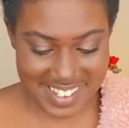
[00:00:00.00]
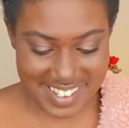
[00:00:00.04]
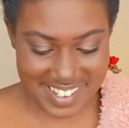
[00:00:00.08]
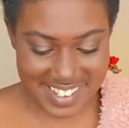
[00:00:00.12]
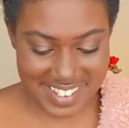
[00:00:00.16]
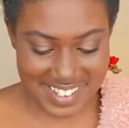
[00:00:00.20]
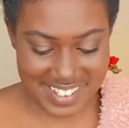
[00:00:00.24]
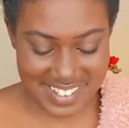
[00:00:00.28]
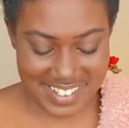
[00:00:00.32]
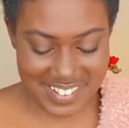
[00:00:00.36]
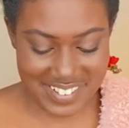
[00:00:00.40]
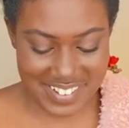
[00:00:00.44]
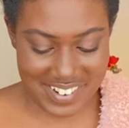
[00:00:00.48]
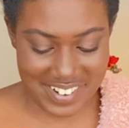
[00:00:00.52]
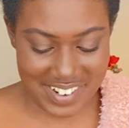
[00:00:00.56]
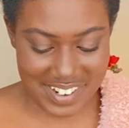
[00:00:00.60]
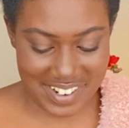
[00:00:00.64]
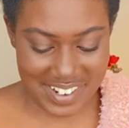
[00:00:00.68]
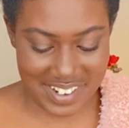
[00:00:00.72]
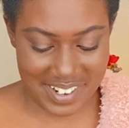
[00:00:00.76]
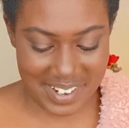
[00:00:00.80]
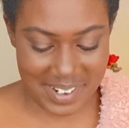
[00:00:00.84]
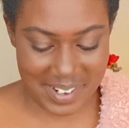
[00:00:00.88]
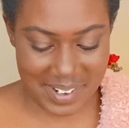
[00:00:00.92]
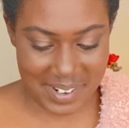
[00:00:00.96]
you
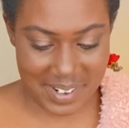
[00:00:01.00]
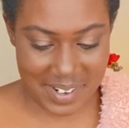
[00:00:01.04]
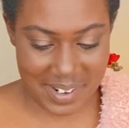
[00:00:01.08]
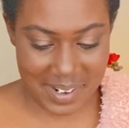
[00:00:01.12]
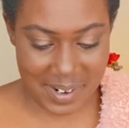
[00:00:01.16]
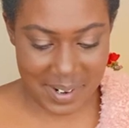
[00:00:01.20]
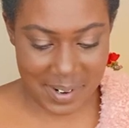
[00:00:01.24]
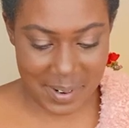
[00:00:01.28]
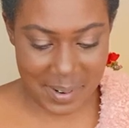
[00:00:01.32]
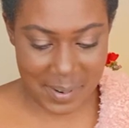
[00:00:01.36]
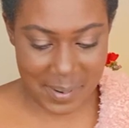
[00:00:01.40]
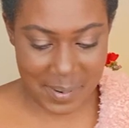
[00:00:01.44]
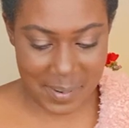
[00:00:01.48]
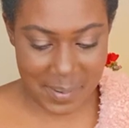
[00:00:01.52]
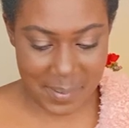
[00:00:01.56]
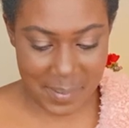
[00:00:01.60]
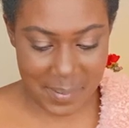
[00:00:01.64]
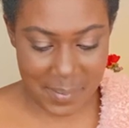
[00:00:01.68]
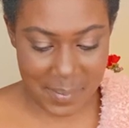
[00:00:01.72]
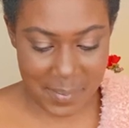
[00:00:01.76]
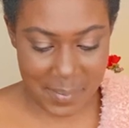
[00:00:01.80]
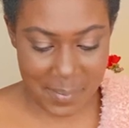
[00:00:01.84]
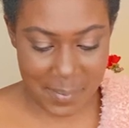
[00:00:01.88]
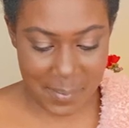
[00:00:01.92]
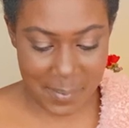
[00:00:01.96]
are,
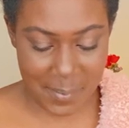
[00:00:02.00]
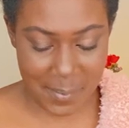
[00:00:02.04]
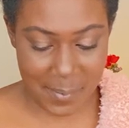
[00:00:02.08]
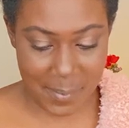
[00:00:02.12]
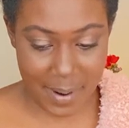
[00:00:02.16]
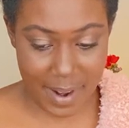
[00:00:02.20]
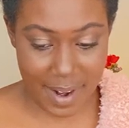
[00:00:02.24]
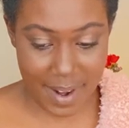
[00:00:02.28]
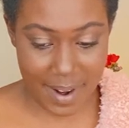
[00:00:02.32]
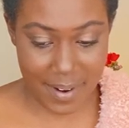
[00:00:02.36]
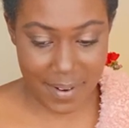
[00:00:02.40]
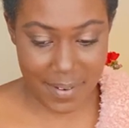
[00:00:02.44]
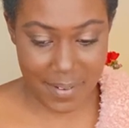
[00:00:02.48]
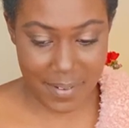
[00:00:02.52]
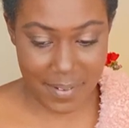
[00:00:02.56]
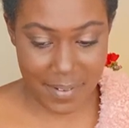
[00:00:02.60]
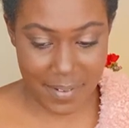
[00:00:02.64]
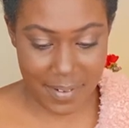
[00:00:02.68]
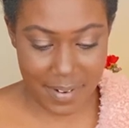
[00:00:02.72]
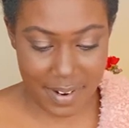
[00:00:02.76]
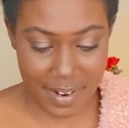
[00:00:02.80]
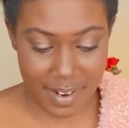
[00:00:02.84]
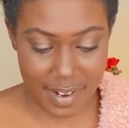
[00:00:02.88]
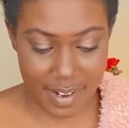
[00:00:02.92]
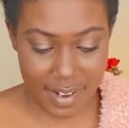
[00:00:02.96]
wow.
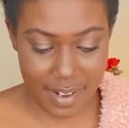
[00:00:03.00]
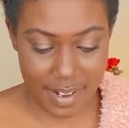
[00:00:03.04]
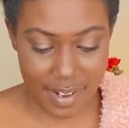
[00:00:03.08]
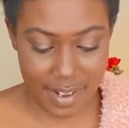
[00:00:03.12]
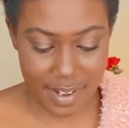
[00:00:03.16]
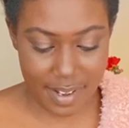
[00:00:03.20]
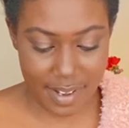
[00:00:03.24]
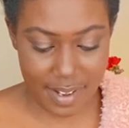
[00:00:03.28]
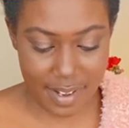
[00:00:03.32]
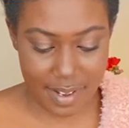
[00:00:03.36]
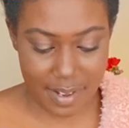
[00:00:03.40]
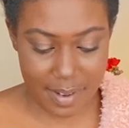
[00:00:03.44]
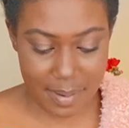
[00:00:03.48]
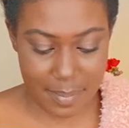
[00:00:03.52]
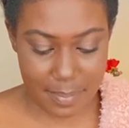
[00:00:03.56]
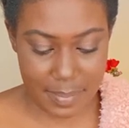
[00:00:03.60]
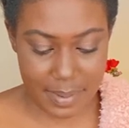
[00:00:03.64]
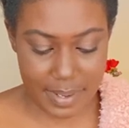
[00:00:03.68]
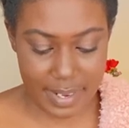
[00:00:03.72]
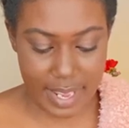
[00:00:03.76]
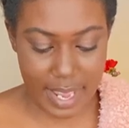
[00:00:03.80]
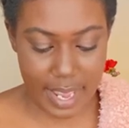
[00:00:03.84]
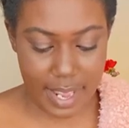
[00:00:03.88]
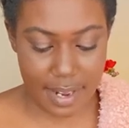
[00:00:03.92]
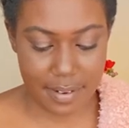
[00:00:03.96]

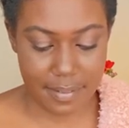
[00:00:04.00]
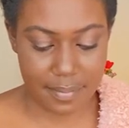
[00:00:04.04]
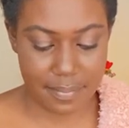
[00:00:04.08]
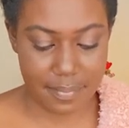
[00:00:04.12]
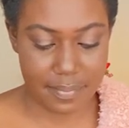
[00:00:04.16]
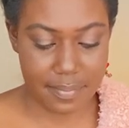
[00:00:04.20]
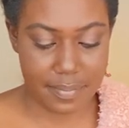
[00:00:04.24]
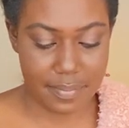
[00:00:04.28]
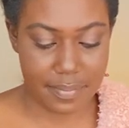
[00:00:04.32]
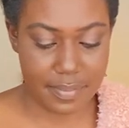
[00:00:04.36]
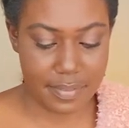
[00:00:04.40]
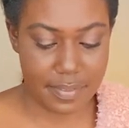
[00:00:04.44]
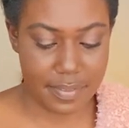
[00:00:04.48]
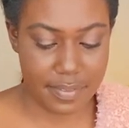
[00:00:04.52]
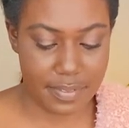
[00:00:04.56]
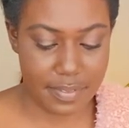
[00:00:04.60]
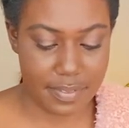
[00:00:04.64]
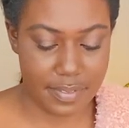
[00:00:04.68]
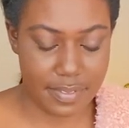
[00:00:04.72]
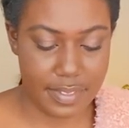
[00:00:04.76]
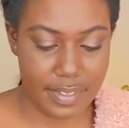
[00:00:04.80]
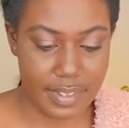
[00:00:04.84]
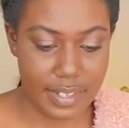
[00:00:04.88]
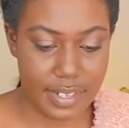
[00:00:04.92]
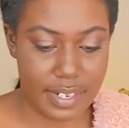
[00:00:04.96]
But again,
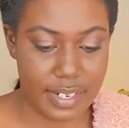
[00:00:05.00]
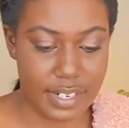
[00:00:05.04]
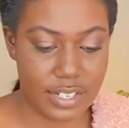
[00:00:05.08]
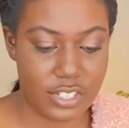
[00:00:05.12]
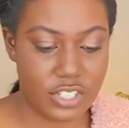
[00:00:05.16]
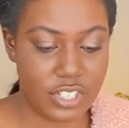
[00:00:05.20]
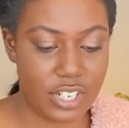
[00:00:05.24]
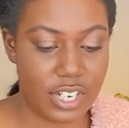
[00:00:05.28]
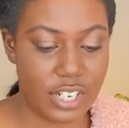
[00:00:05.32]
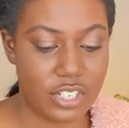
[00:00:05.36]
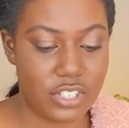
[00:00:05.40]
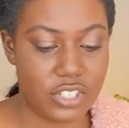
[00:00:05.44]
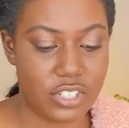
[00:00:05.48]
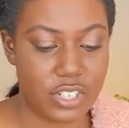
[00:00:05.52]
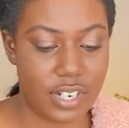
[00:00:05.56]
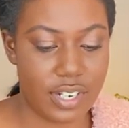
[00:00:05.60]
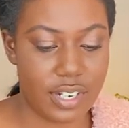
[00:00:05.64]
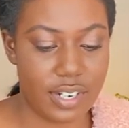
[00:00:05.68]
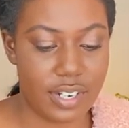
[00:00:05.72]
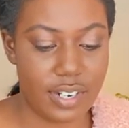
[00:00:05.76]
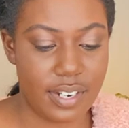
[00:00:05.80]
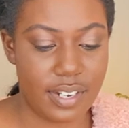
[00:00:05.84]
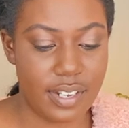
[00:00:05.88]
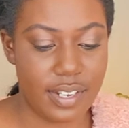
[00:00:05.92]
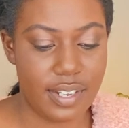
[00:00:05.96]
the
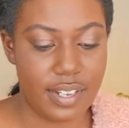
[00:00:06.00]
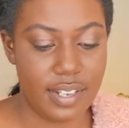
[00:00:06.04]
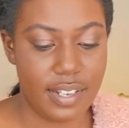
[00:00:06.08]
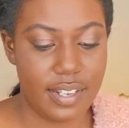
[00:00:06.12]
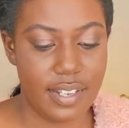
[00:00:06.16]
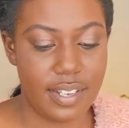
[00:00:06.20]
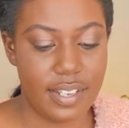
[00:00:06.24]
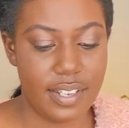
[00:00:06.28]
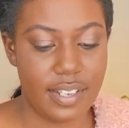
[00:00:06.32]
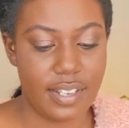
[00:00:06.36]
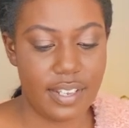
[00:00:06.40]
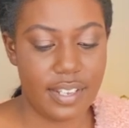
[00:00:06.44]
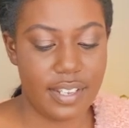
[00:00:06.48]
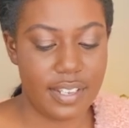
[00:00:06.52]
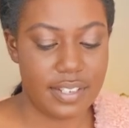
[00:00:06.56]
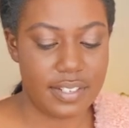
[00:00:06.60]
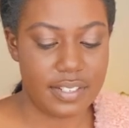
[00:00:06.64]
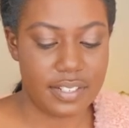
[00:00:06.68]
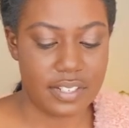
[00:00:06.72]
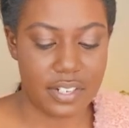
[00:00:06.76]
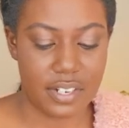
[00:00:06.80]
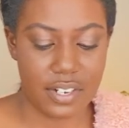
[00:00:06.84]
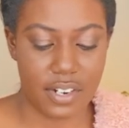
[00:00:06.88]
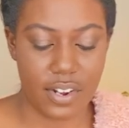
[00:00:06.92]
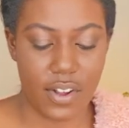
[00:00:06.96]
initiation is
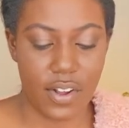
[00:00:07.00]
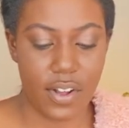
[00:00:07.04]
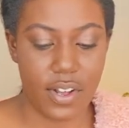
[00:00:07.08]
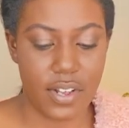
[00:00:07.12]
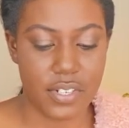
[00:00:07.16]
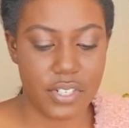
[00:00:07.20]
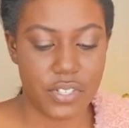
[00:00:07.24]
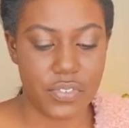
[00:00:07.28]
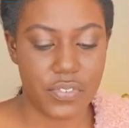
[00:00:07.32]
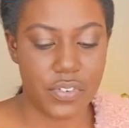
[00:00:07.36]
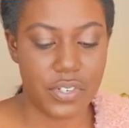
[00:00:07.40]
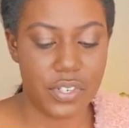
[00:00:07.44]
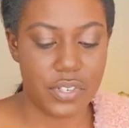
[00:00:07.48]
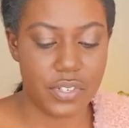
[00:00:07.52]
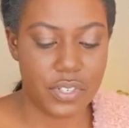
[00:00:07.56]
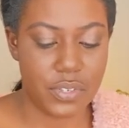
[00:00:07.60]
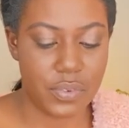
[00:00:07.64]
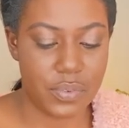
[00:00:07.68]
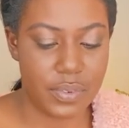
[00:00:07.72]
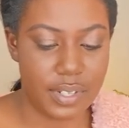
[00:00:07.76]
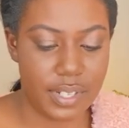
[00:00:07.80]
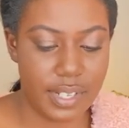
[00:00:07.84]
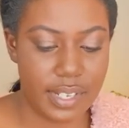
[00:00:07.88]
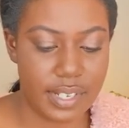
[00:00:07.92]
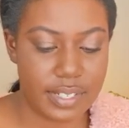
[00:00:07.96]
gonna cause for you to
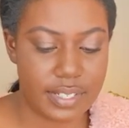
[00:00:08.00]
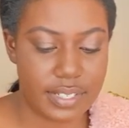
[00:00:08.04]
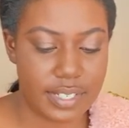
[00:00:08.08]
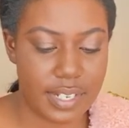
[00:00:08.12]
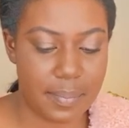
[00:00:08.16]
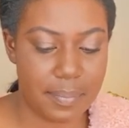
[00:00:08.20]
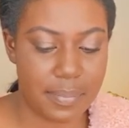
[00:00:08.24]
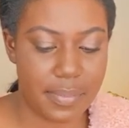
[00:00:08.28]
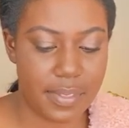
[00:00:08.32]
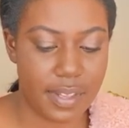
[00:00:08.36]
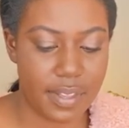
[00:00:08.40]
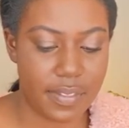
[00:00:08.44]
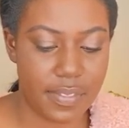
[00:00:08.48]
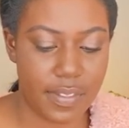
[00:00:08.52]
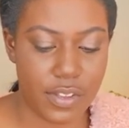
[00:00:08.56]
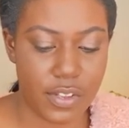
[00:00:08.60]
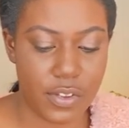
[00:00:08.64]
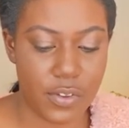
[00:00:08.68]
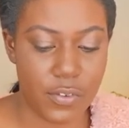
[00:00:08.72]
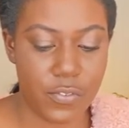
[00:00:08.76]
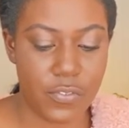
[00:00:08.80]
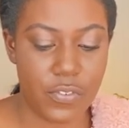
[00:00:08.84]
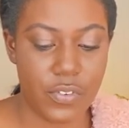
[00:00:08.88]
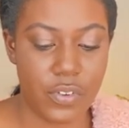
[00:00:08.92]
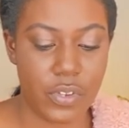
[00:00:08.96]
release something that
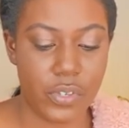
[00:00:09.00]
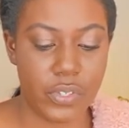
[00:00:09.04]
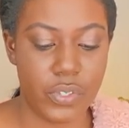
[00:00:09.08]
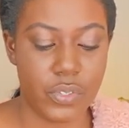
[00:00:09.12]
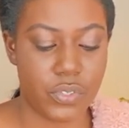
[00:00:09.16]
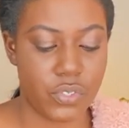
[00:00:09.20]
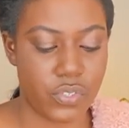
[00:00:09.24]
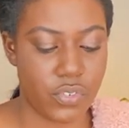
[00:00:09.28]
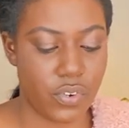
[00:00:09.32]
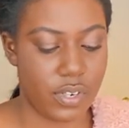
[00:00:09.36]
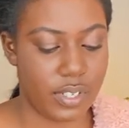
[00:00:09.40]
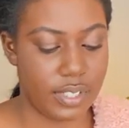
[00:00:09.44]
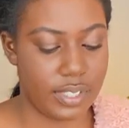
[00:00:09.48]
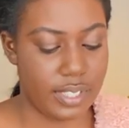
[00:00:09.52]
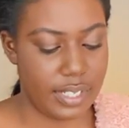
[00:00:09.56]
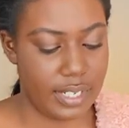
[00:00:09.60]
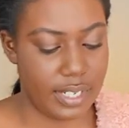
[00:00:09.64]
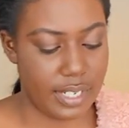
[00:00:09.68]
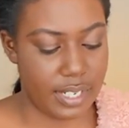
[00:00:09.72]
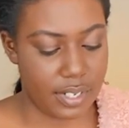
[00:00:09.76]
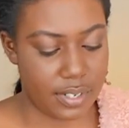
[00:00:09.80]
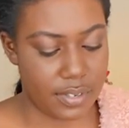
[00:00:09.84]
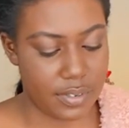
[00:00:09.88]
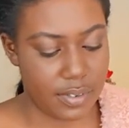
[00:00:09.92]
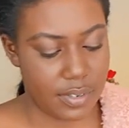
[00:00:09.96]
you feel you strongly
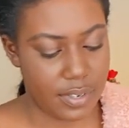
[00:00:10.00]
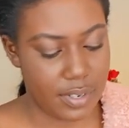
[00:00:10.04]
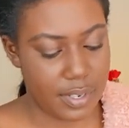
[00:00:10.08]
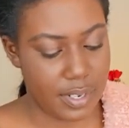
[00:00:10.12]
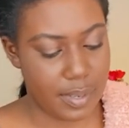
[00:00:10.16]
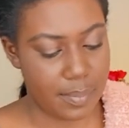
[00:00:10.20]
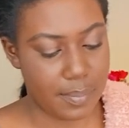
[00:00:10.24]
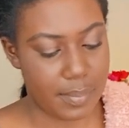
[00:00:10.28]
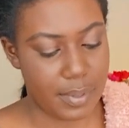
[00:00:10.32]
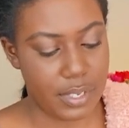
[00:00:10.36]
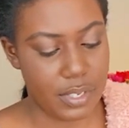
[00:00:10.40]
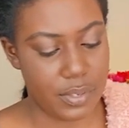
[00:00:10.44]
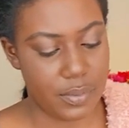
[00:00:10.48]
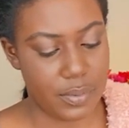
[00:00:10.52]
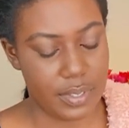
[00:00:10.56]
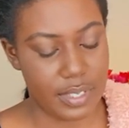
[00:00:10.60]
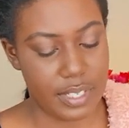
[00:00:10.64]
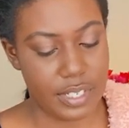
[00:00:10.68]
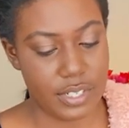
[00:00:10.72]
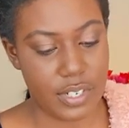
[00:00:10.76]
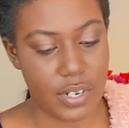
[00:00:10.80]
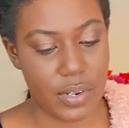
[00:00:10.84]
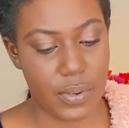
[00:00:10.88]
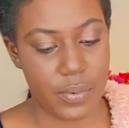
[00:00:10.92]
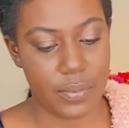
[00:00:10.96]
need, but you really
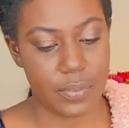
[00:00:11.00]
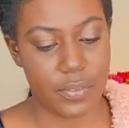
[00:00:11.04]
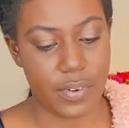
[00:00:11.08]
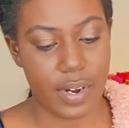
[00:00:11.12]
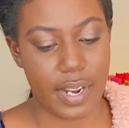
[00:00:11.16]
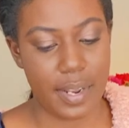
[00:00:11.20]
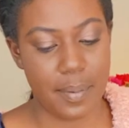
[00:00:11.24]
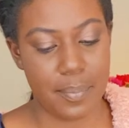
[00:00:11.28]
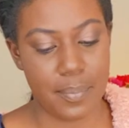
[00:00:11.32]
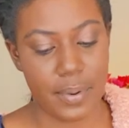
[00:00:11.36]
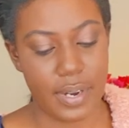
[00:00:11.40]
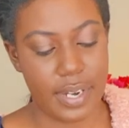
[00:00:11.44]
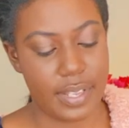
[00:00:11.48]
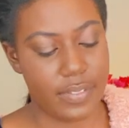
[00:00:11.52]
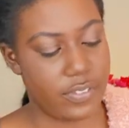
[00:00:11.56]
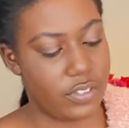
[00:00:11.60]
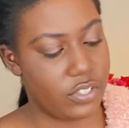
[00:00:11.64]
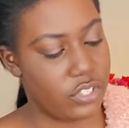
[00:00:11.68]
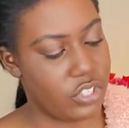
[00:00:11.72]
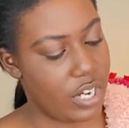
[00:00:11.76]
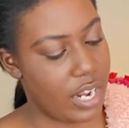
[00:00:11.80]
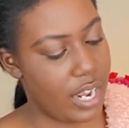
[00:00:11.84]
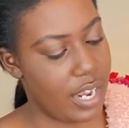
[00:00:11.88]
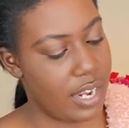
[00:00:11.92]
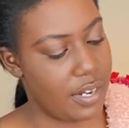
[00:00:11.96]
don't, right? Break the
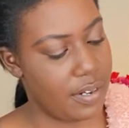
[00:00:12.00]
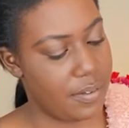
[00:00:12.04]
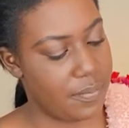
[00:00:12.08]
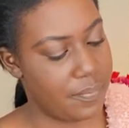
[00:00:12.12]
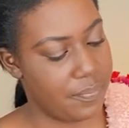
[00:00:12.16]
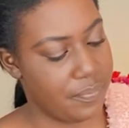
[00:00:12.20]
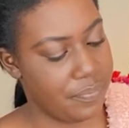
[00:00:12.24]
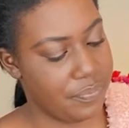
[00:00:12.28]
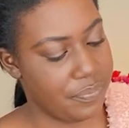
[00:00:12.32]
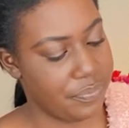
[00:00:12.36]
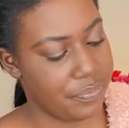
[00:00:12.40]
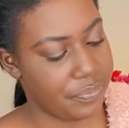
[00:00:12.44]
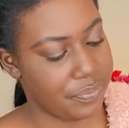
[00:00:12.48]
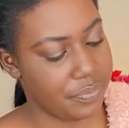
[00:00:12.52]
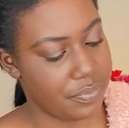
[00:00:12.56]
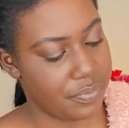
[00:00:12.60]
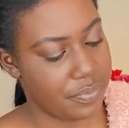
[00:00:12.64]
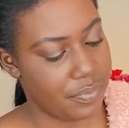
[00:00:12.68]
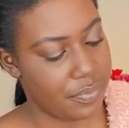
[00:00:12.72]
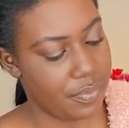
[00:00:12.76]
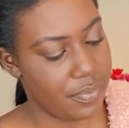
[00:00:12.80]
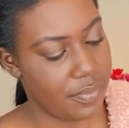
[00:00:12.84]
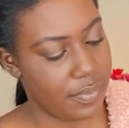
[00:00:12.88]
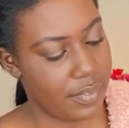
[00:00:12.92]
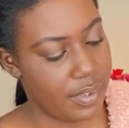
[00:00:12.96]
chain.
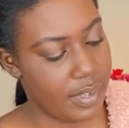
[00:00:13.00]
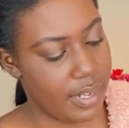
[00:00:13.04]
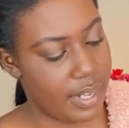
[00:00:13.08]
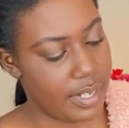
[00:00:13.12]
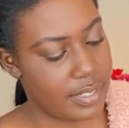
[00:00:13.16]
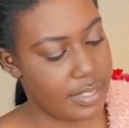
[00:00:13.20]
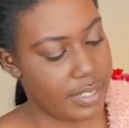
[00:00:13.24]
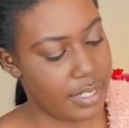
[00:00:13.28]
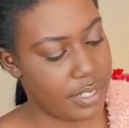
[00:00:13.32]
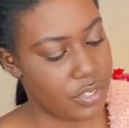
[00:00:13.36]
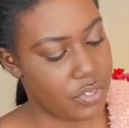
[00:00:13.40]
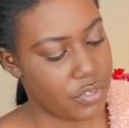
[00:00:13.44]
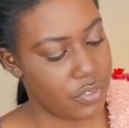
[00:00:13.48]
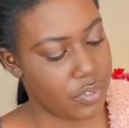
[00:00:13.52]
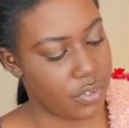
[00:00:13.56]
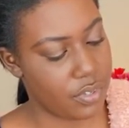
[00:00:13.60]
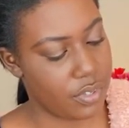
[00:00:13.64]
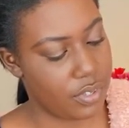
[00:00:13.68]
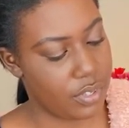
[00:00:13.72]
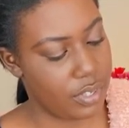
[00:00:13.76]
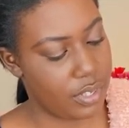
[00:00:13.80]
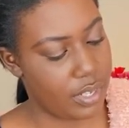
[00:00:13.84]
Ancestral